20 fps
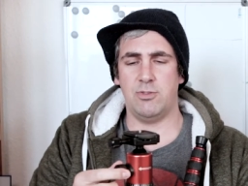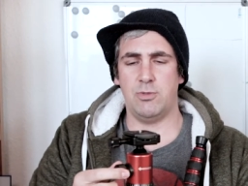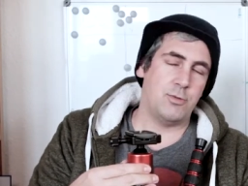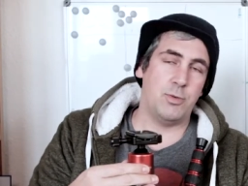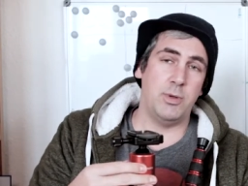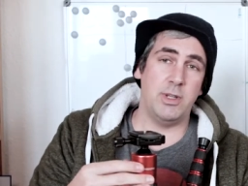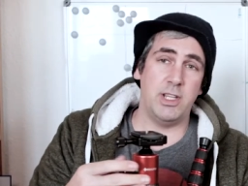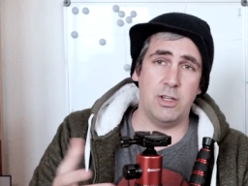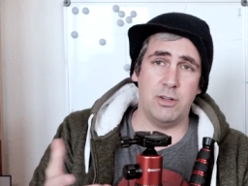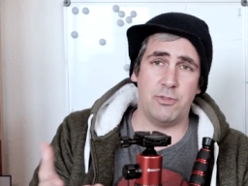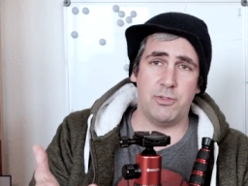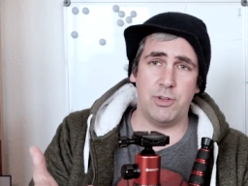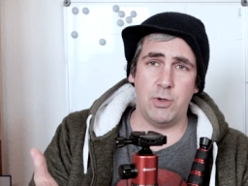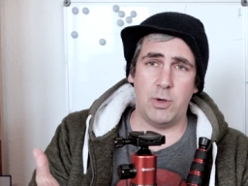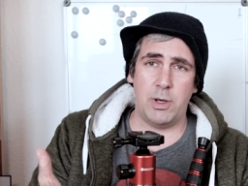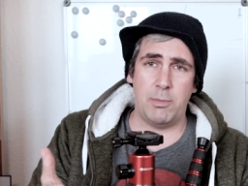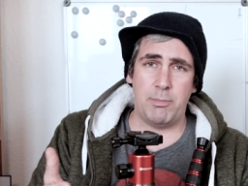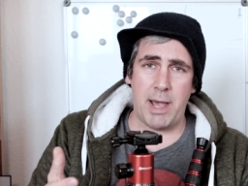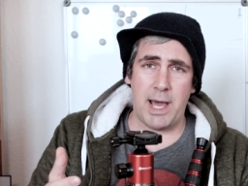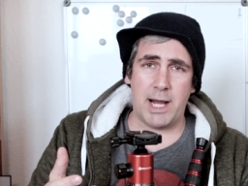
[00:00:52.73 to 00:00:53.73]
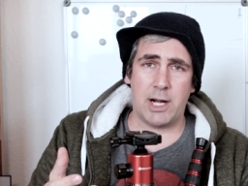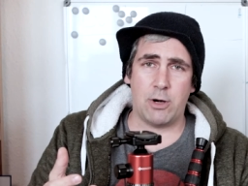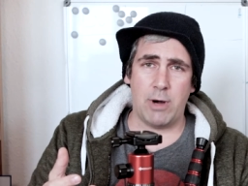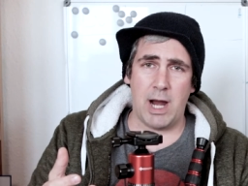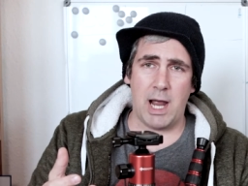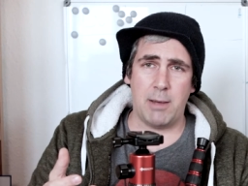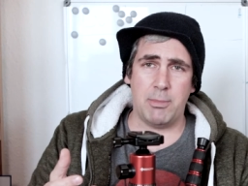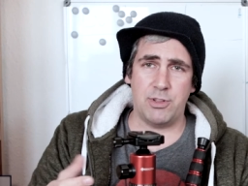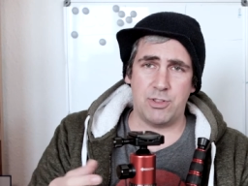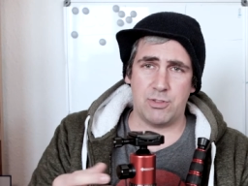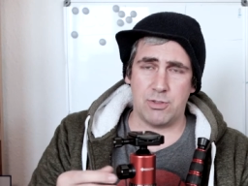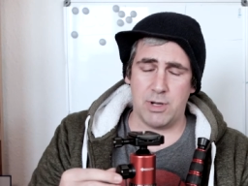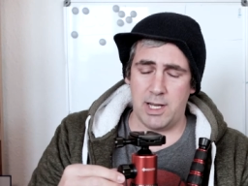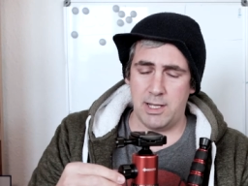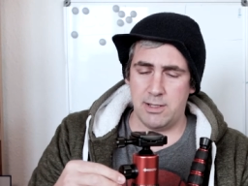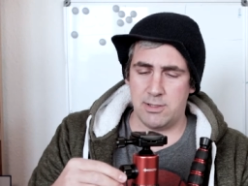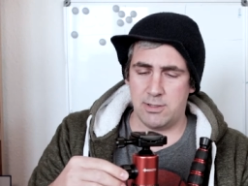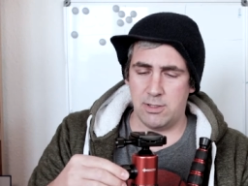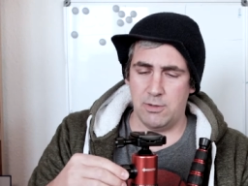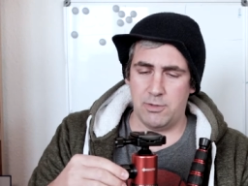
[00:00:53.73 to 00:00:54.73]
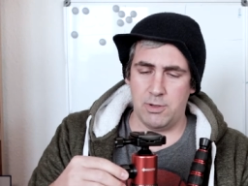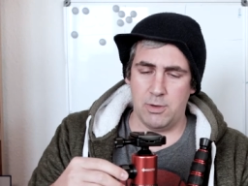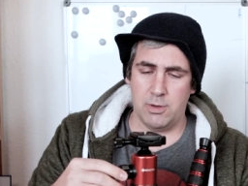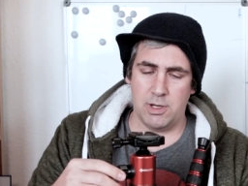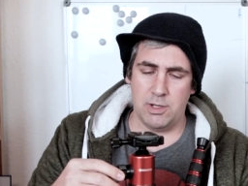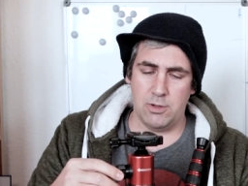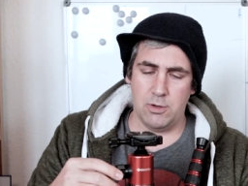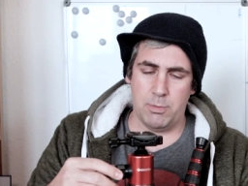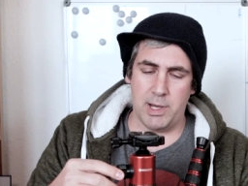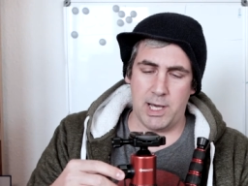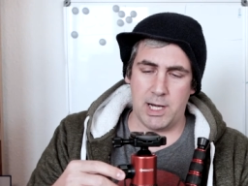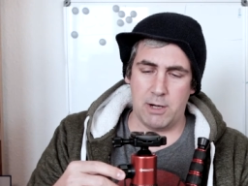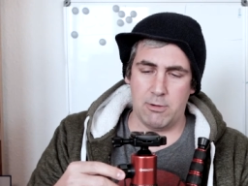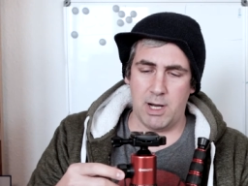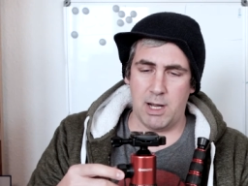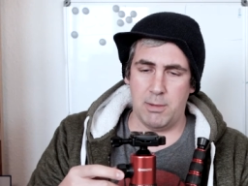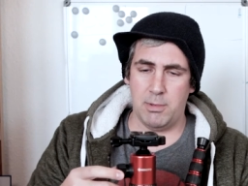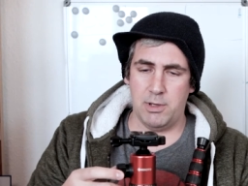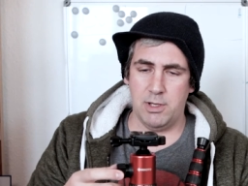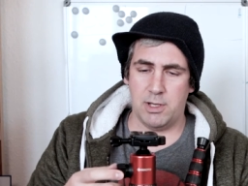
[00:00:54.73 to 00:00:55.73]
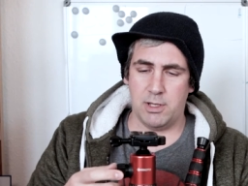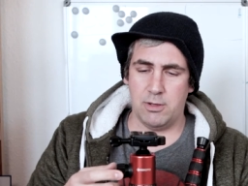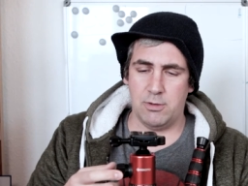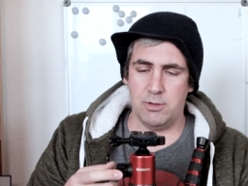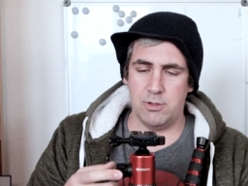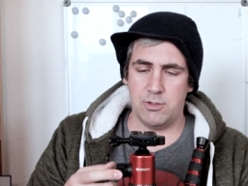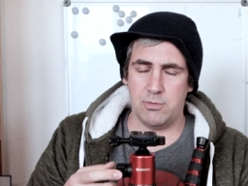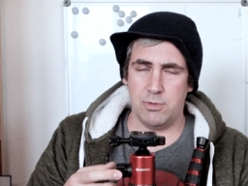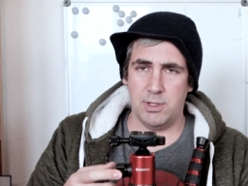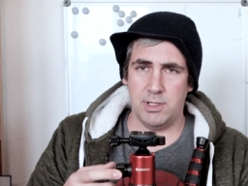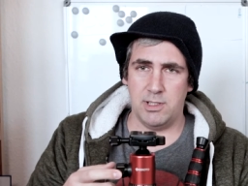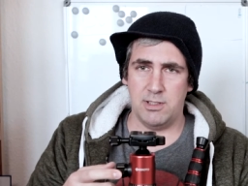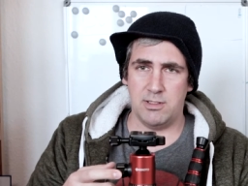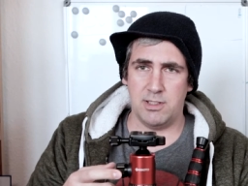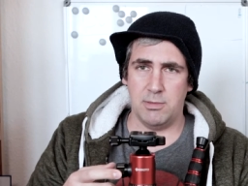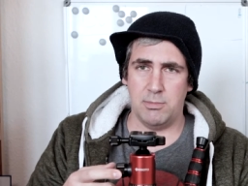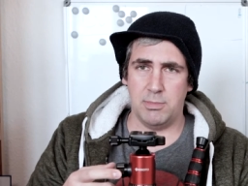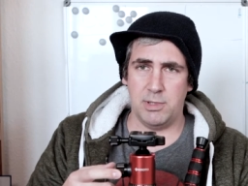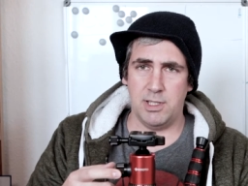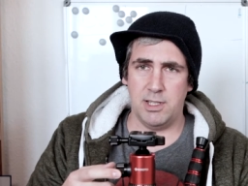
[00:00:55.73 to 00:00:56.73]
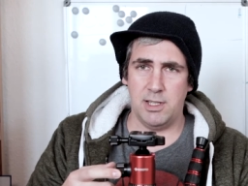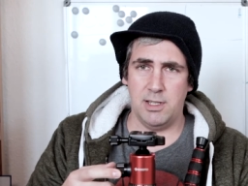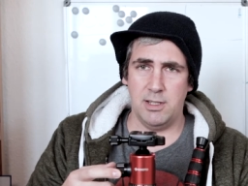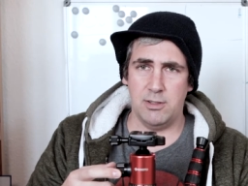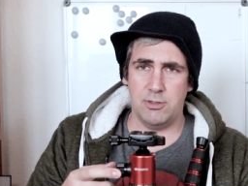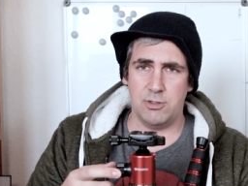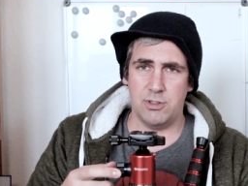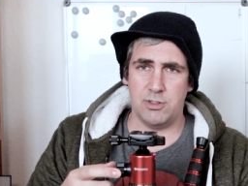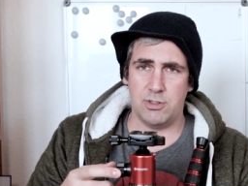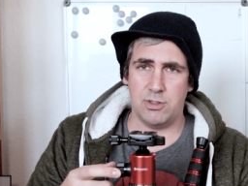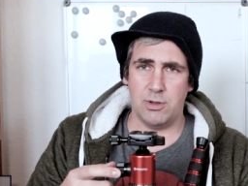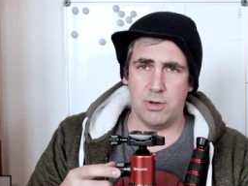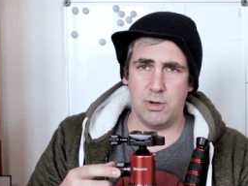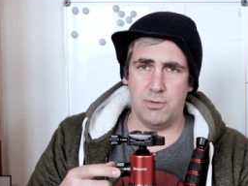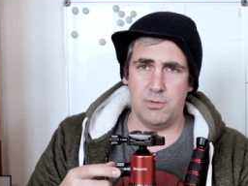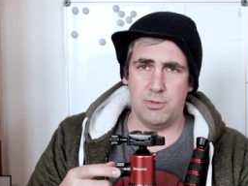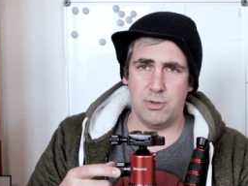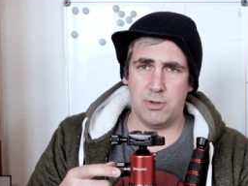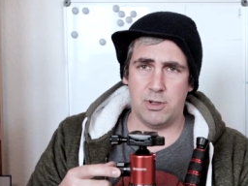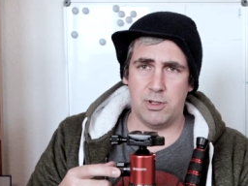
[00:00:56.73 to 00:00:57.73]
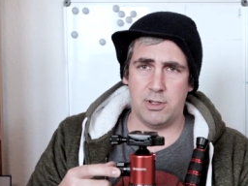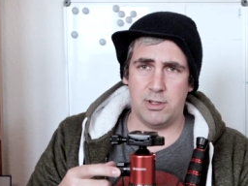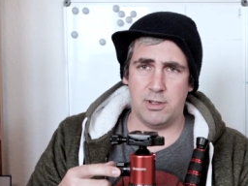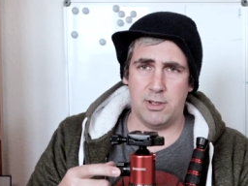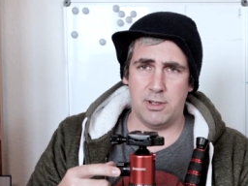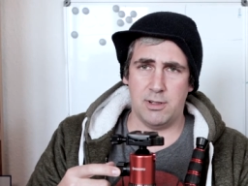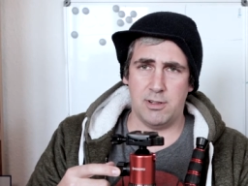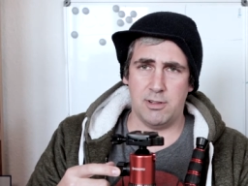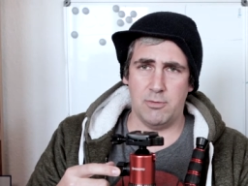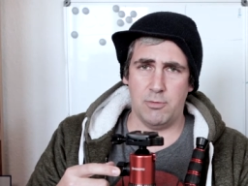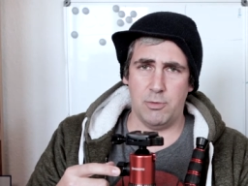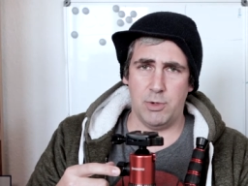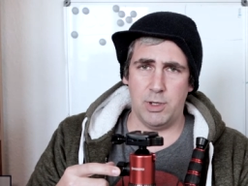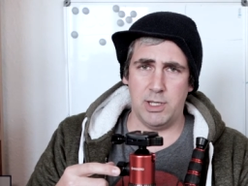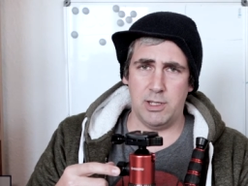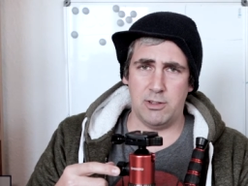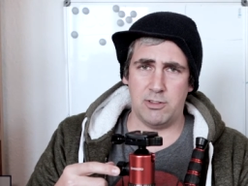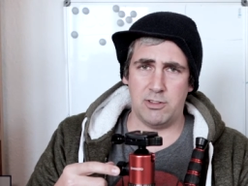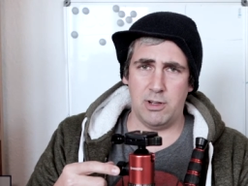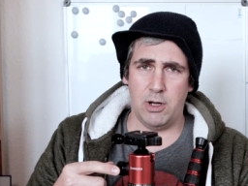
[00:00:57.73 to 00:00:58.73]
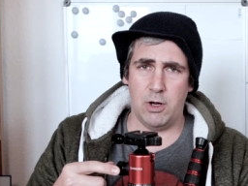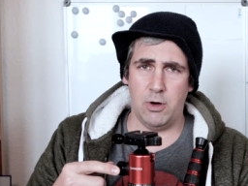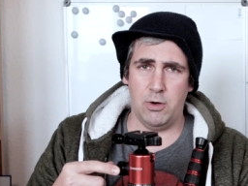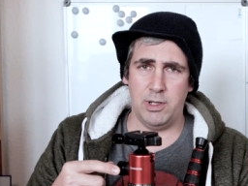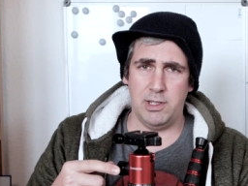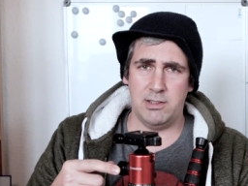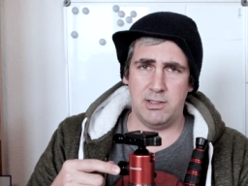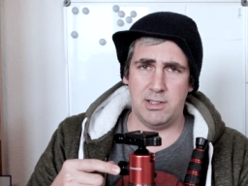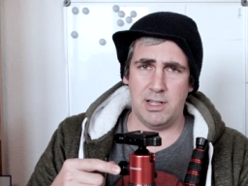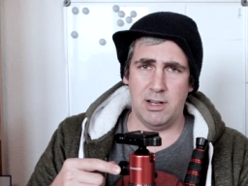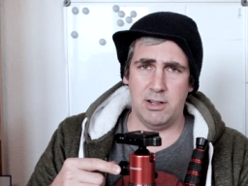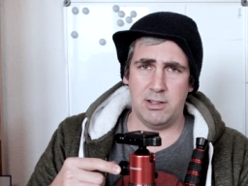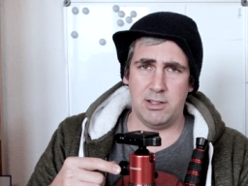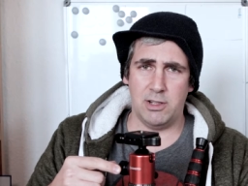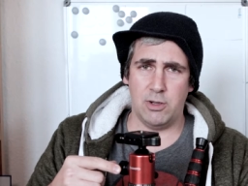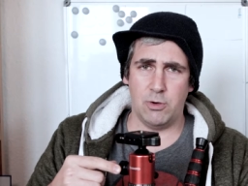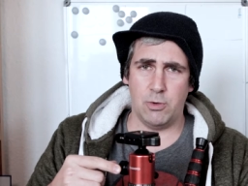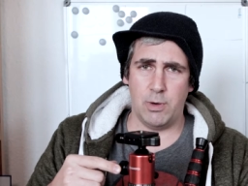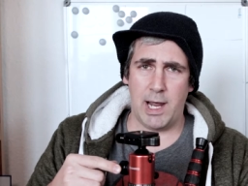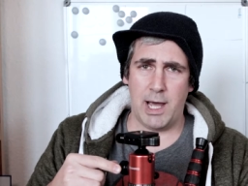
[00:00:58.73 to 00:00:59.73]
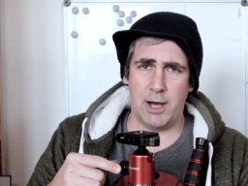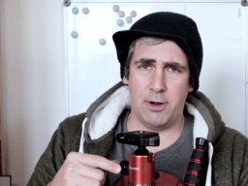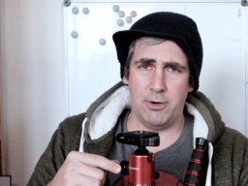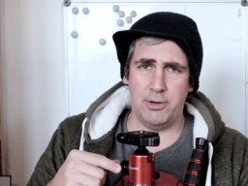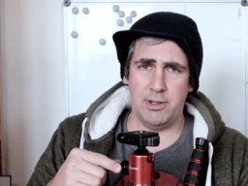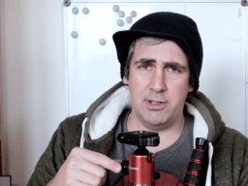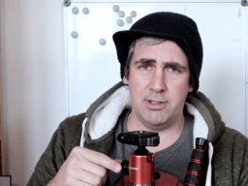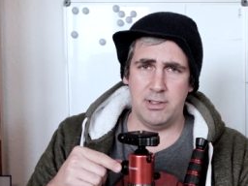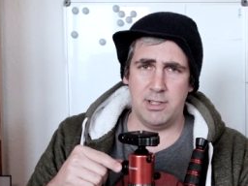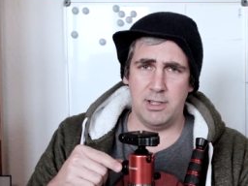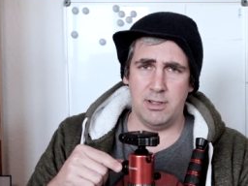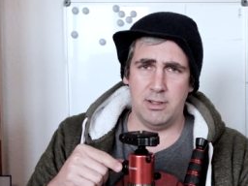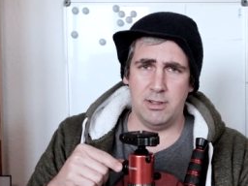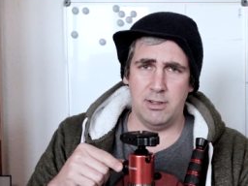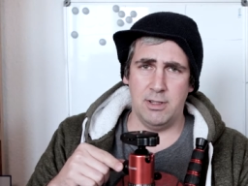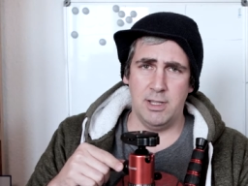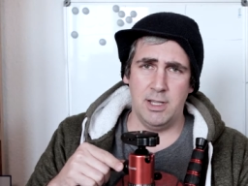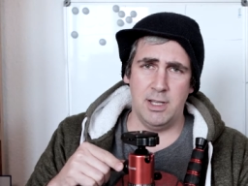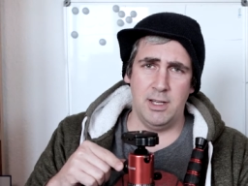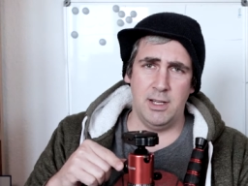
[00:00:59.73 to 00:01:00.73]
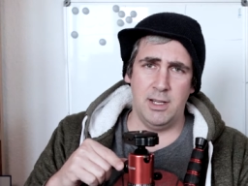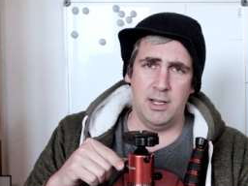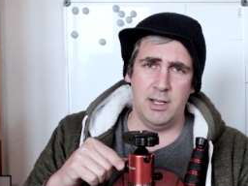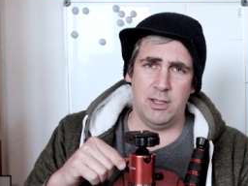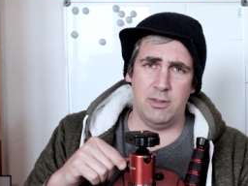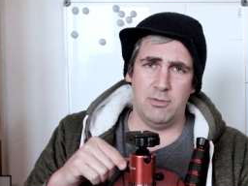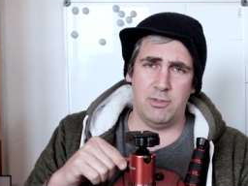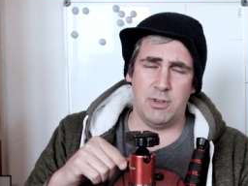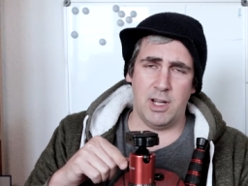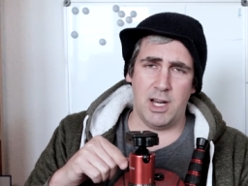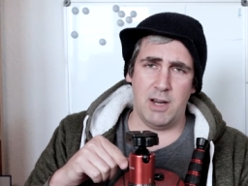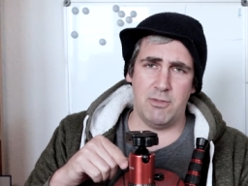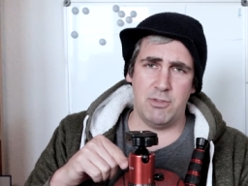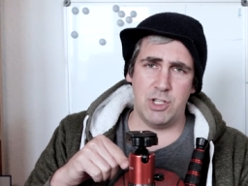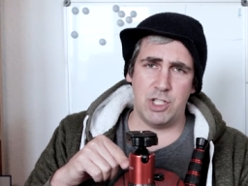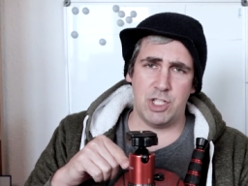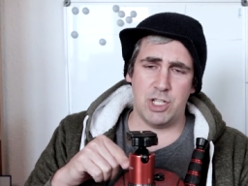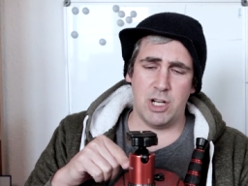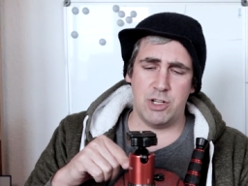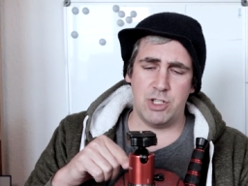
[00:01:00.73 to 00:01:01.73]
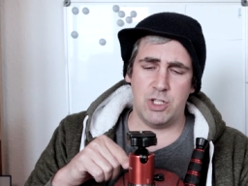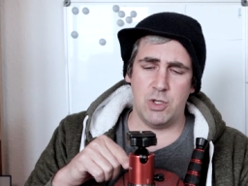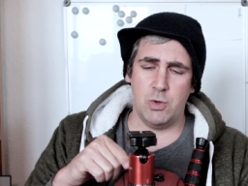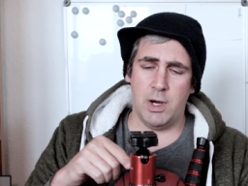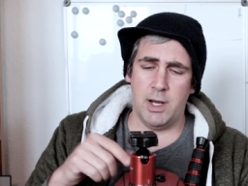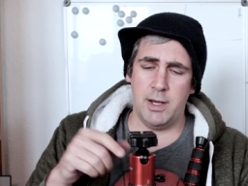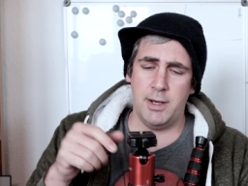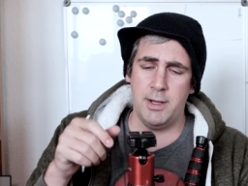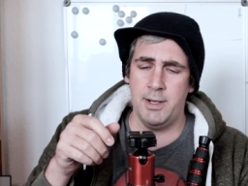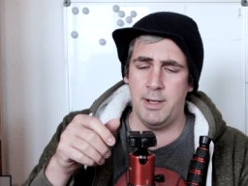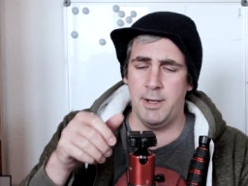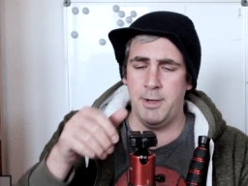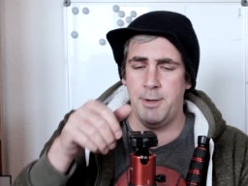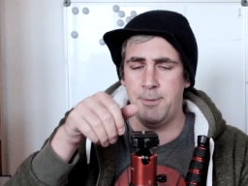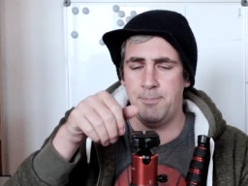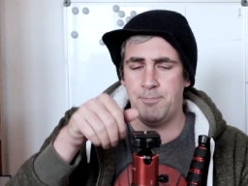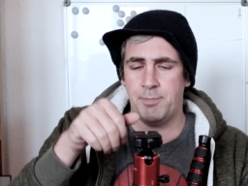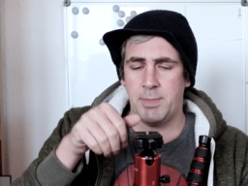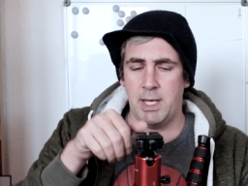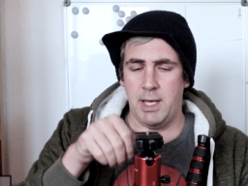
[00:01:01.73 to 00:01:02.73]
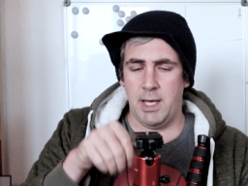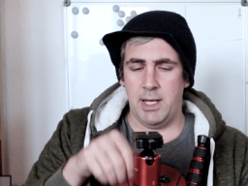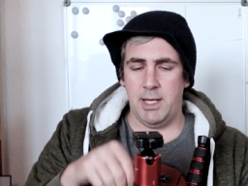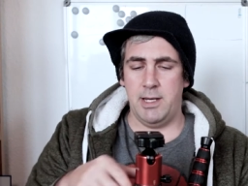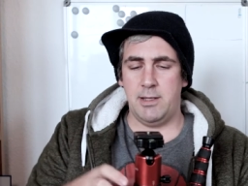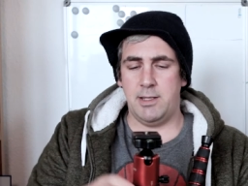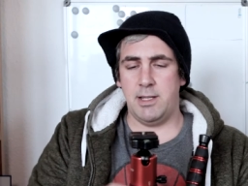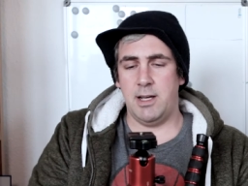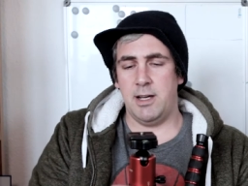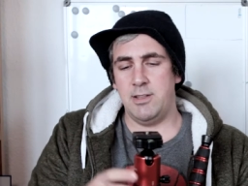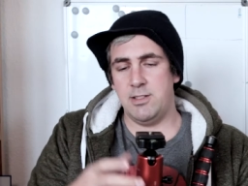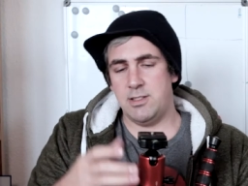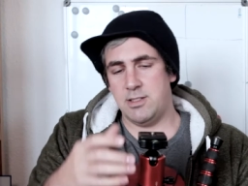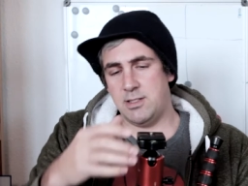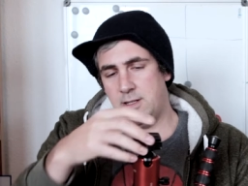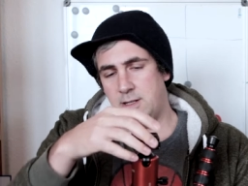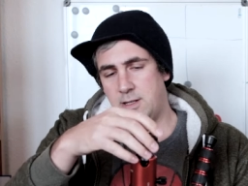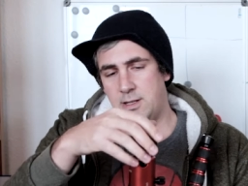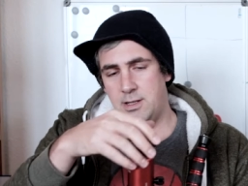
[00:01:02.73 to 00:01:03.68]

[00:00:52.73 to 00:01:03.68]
It's really good for doing panoramas, right? So if you want to do a panorama, you can just really simply just sort of really slowly tilt it around until you've got every shot you want. And it does,